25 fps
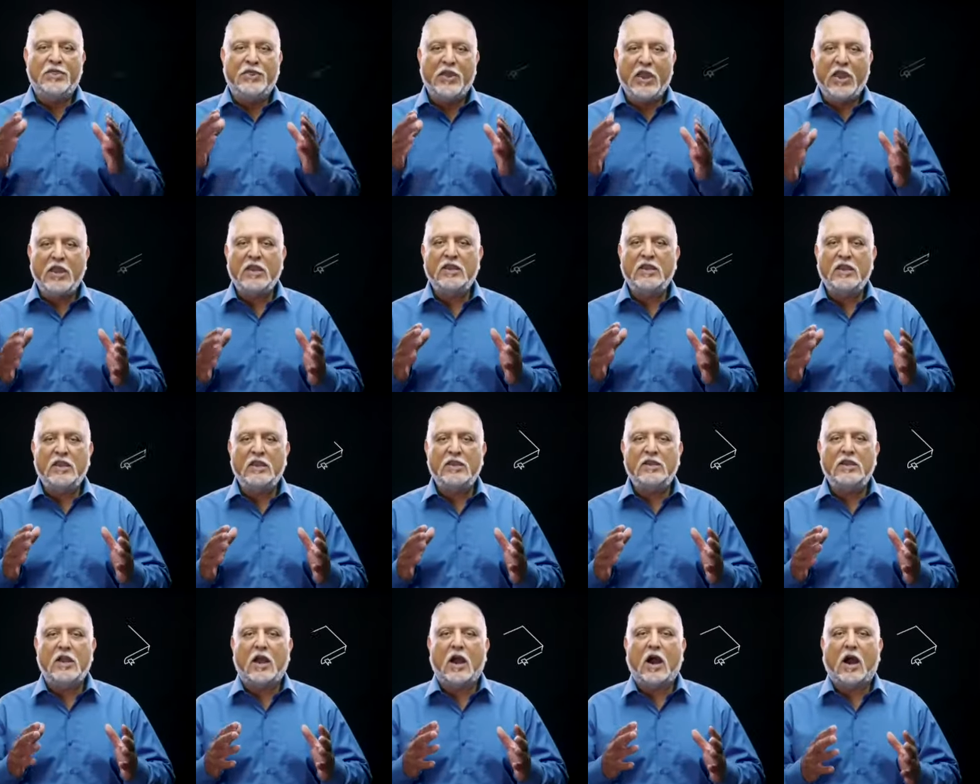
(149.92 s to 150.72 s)
They
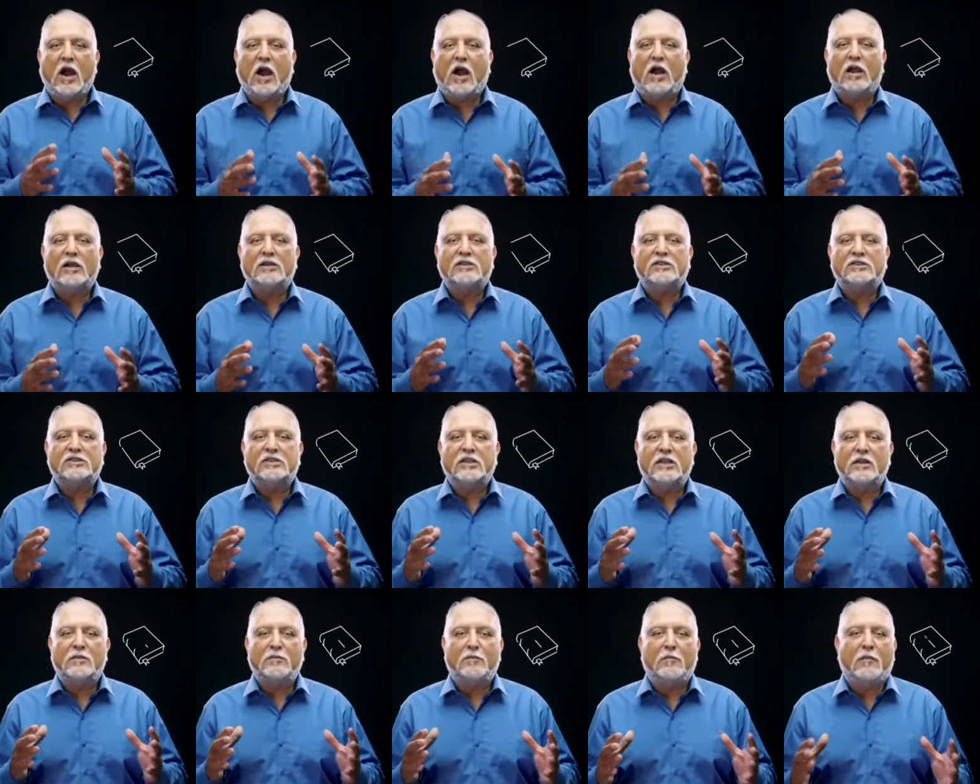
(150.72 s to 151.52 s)
need hearts
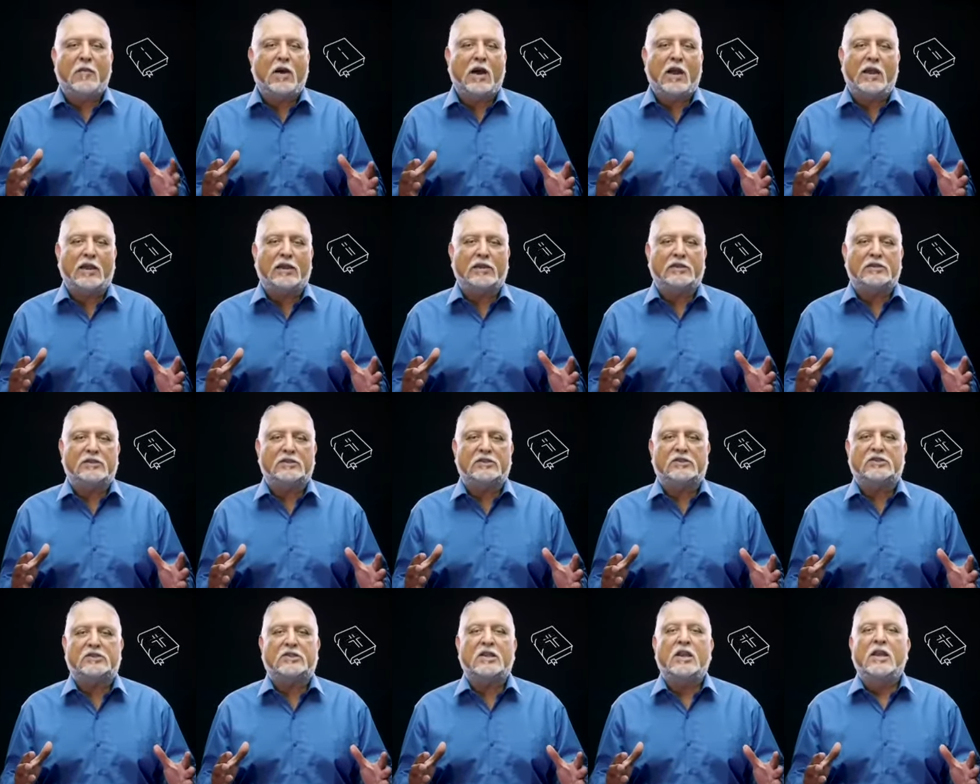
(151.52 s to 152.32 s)
and
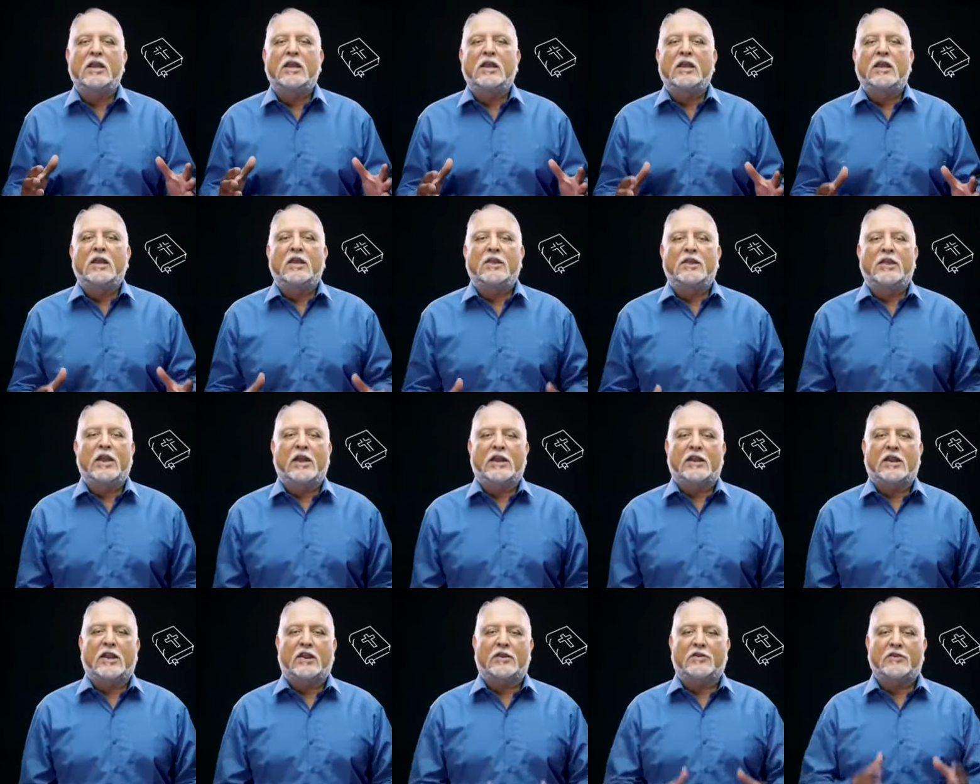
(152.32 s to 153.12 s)
minds
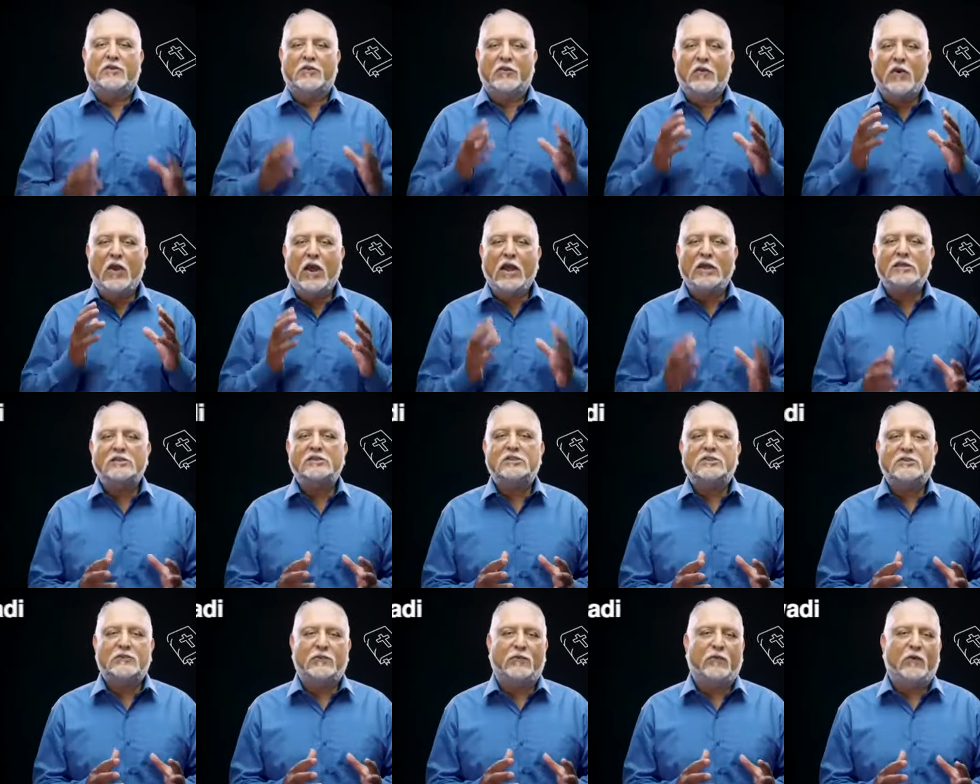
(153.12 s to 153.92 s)
that are
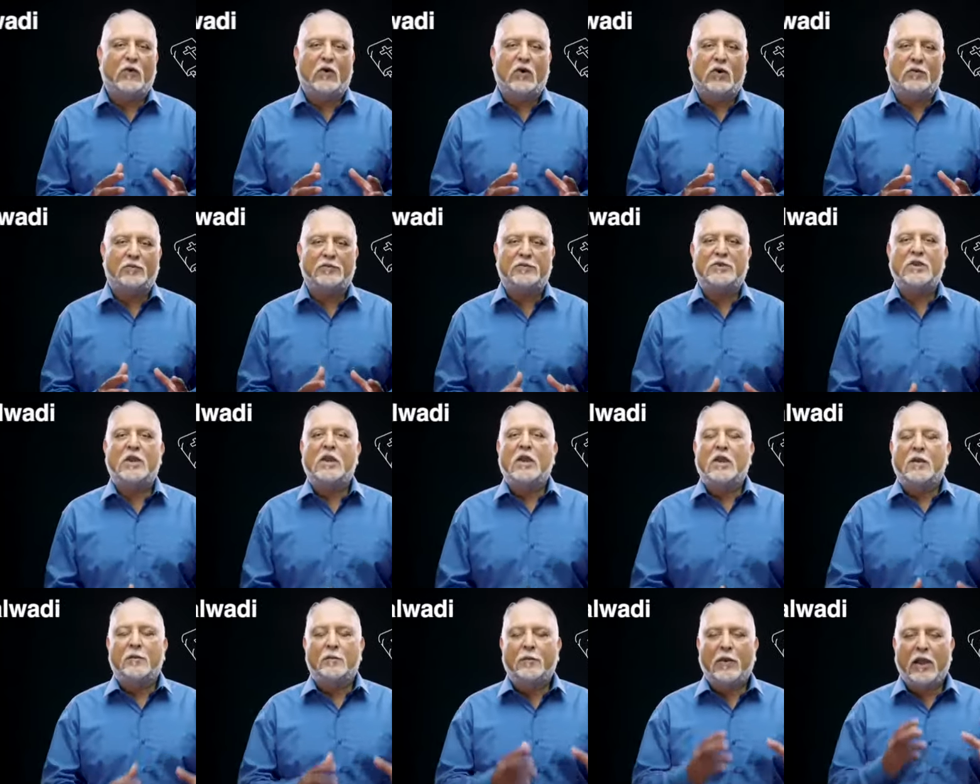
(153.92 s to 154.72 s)
transformed
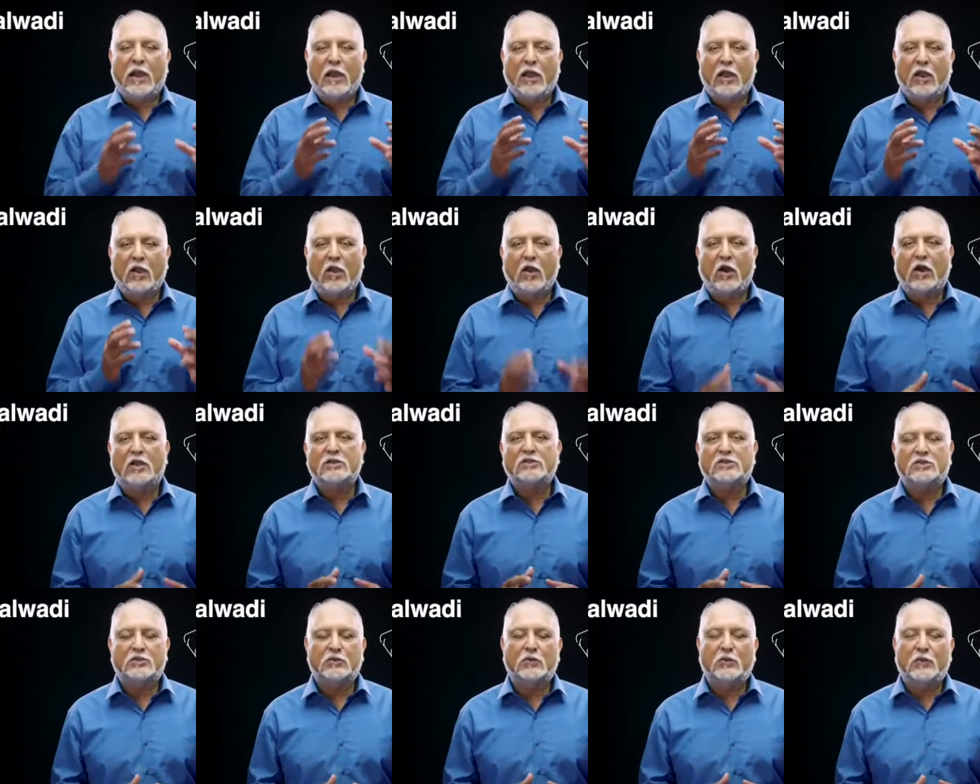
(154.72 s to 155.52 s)
by
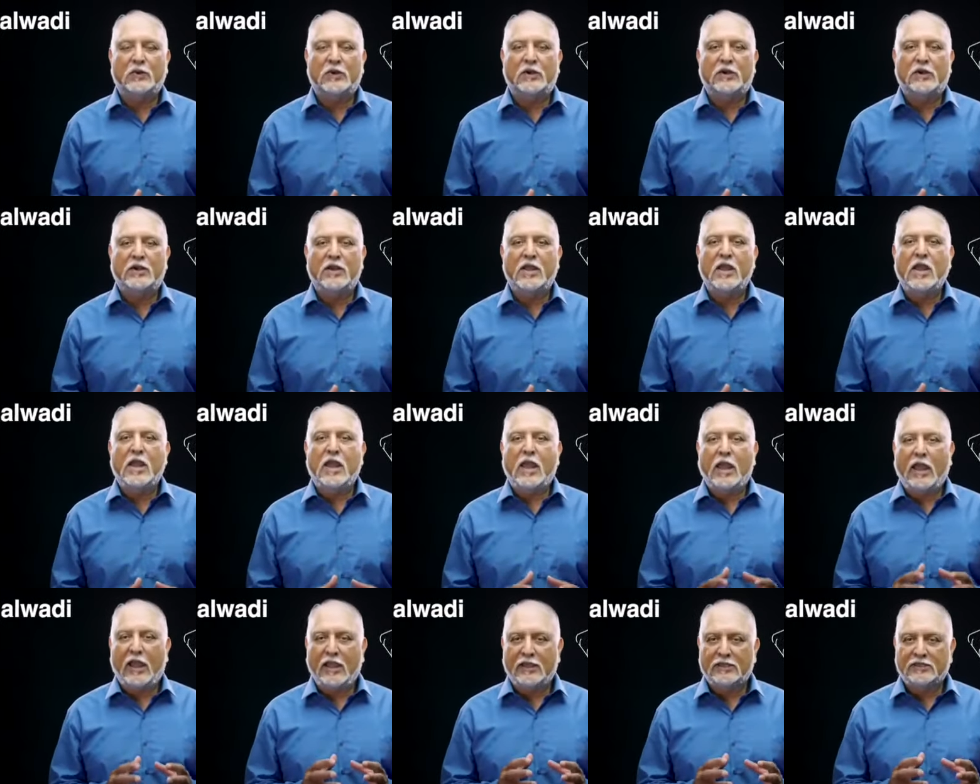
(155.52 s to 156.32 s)
God's Word
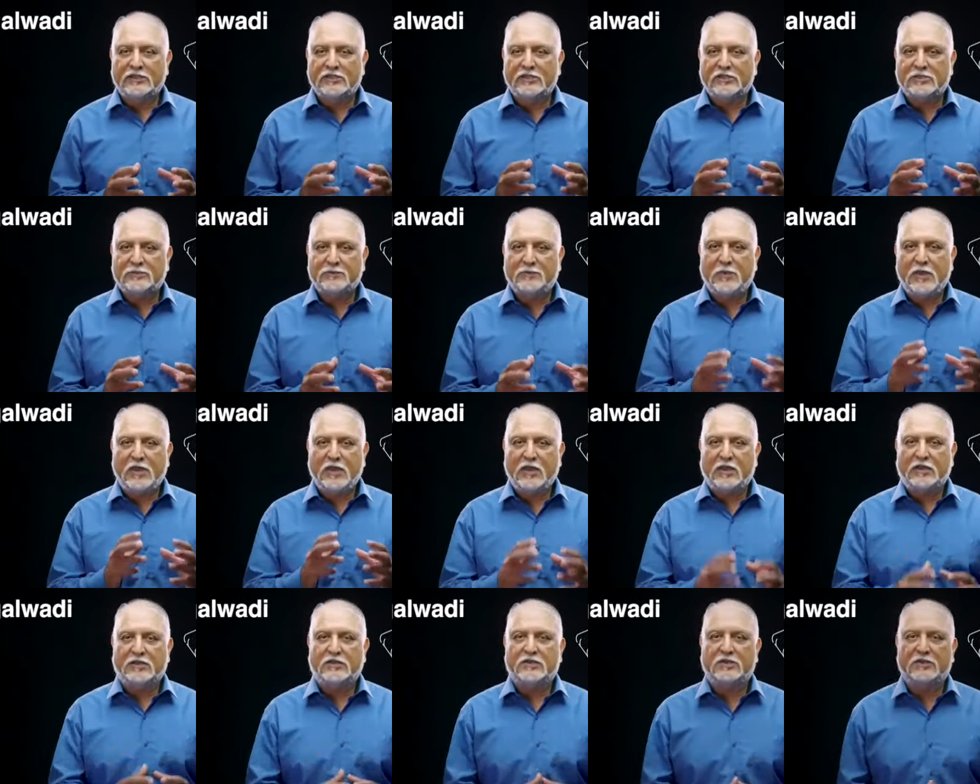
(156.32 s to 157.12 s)
and
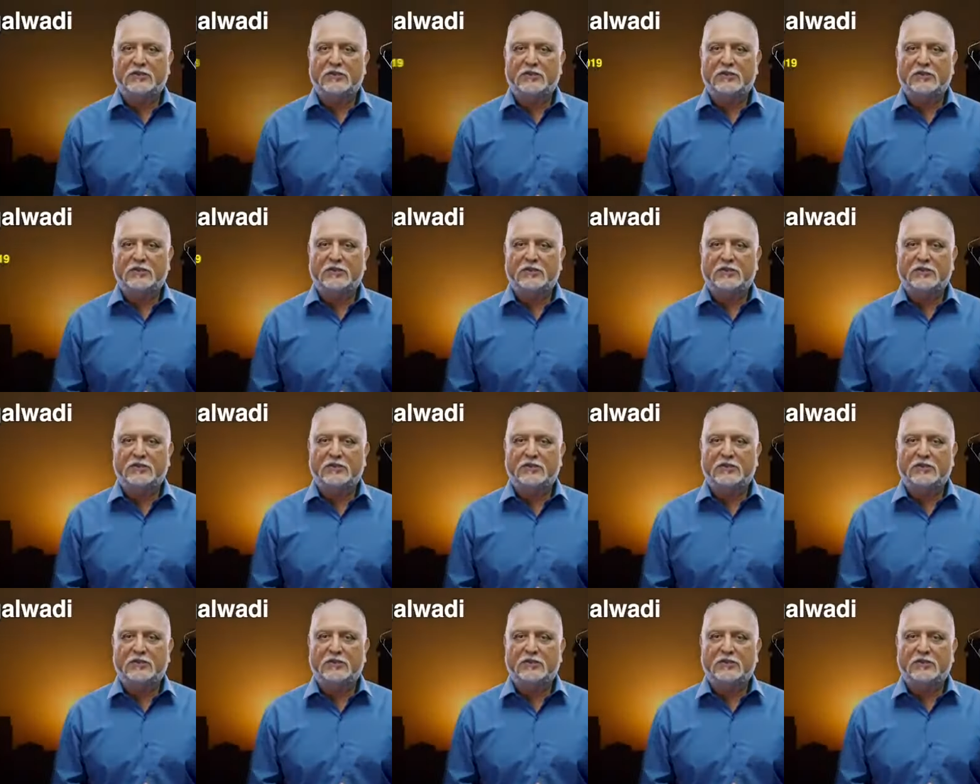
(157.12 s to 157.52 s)
Spirit.